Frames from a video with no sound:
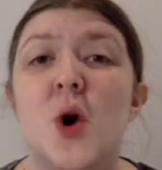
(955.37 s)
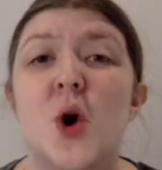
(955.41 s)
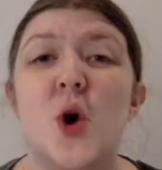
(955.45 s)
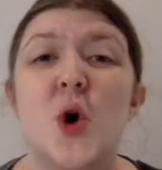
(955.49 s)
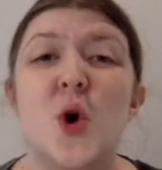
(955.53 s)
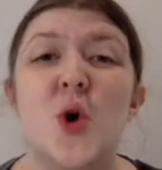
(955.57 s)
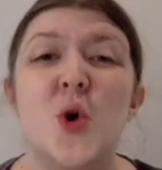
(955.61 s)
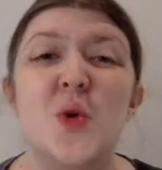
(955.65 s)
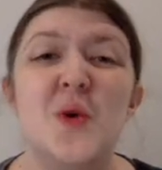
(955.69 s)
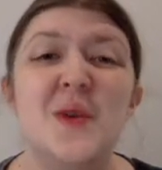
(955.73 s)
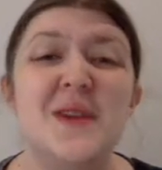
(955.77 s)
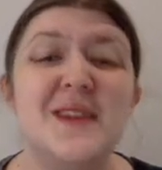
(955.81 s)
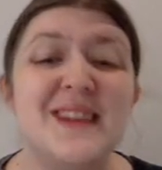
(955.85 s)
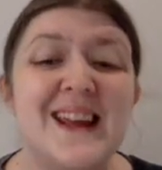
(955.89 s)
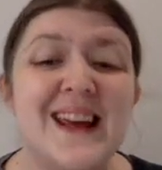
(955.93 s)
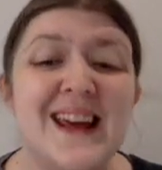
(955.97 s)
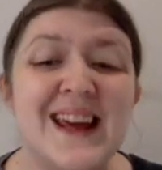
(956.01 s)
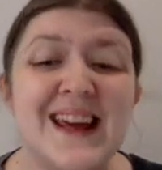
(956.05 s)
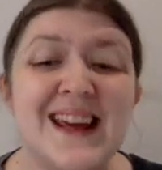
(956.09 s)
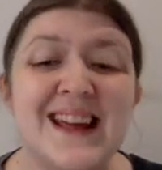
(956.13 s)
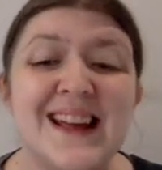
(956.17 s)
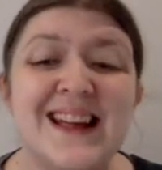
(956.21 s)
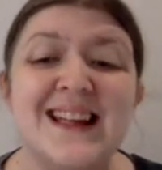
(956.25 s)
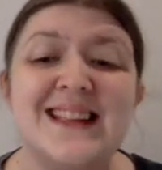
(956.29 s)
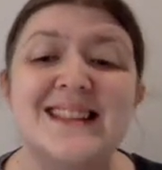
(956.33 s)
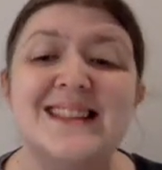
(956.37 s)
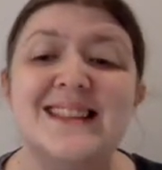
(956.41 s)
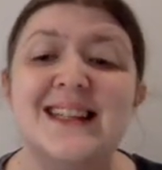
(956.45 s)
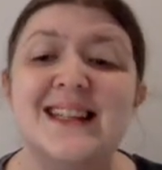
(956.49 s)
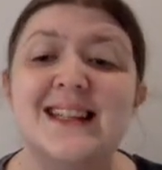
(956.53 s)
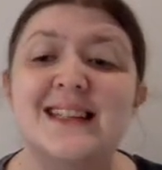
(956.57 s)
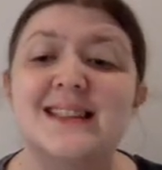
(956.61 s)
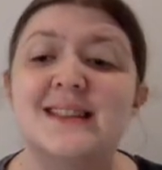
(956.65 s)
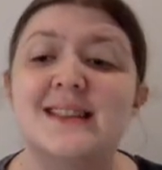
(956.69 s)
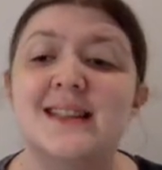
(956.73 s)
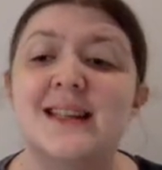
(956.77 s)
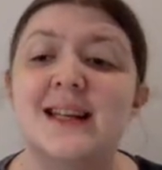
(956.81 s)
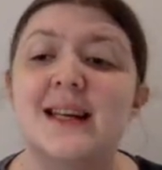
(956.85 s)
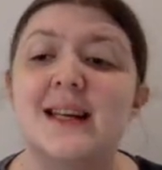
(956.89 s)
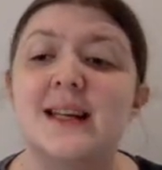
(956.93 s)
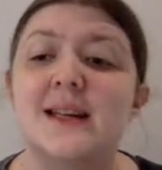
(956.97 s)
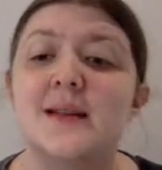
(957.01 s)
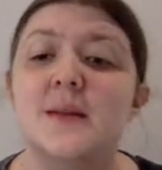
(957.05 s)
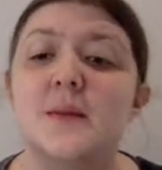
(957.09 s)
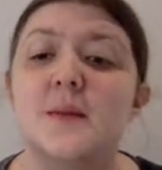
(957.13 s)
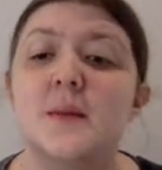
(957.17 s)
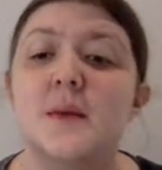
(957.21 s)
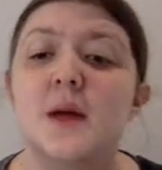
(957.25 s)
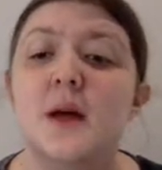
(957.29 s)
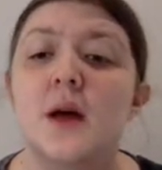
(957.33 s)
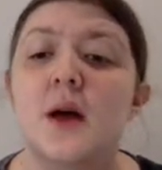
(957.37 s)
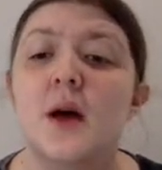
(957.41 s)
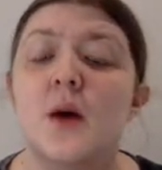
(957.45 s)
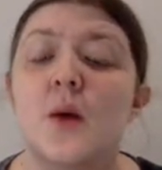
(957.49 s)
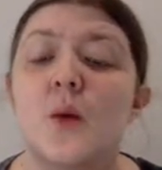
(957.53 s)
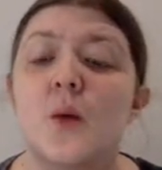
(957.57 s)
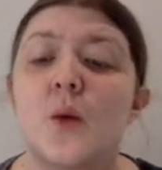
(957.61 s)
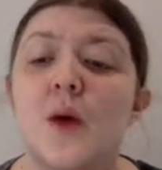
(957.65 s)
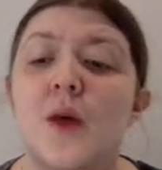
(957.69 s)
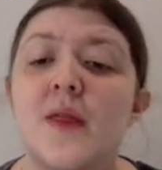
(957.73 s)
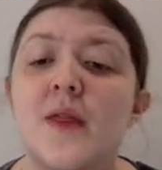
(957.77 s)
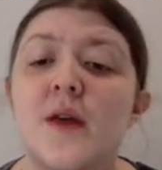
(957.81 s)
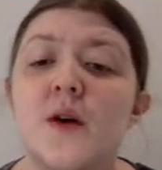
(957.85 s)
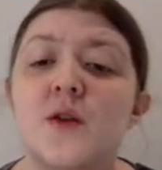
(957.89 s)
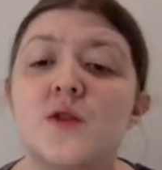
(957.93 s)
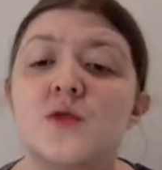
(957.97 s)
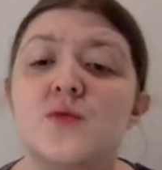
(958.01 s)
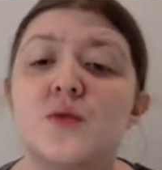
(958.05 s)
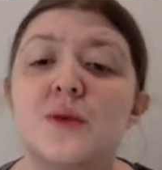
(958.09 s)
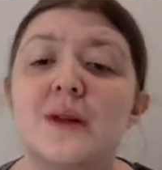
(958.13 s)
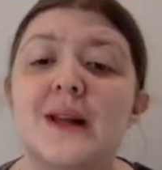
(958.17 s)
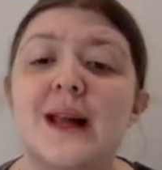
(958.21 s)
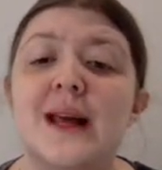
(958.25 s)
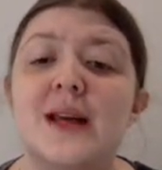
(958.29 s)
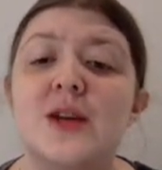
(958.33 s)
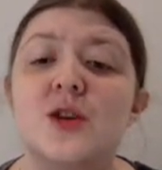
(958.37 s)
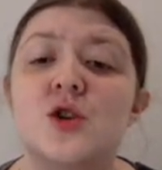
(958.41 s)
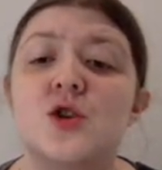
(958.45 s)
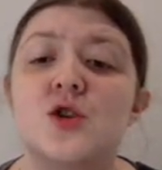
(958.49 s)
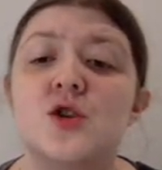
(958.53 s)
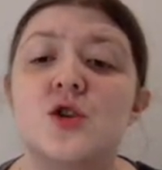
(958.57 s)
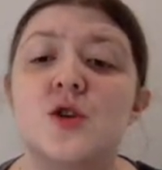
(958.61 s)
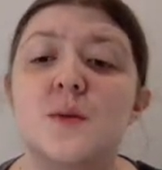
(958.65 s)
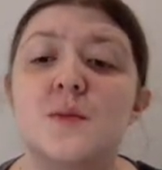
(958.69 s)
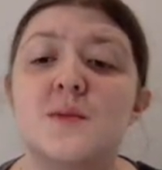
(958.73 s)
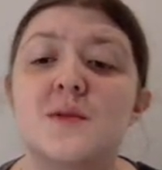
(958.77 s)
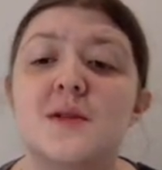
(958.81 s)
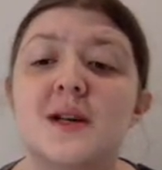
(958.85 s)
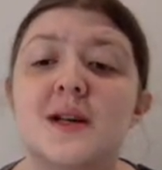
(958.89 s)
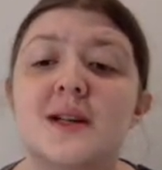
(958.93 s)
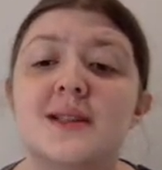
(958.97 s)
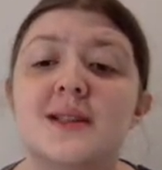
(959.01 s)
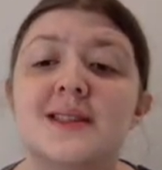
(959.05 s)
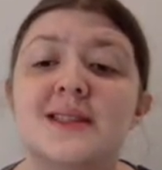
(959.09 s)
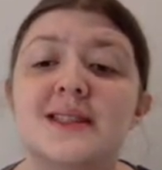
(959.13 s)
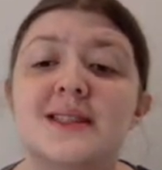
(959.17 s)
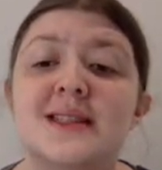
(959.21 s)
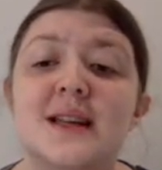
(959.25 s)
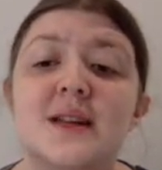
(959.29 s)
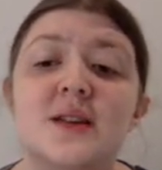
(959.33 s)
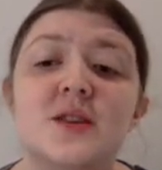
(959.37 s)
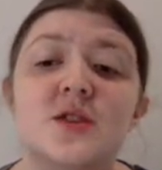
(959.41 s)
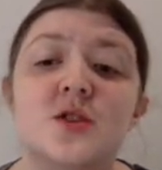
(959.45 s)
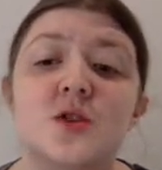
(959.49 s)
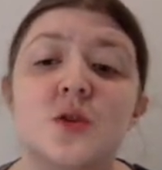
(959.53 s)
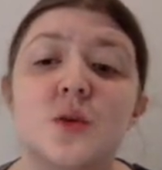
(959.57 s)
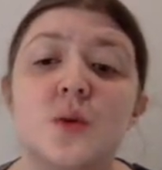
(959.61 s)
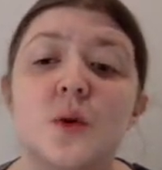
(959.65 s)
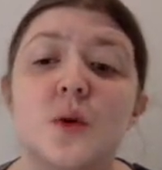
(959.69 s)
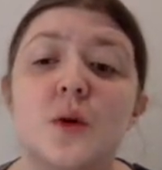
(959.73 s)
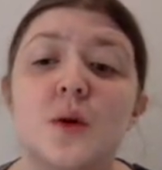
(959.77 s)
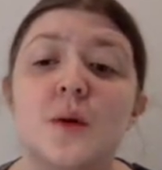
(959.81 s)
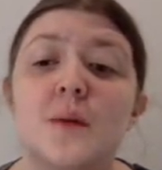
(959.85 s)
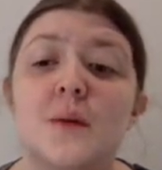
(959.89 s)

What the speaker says: who are nearly 16, where those relationships are consensual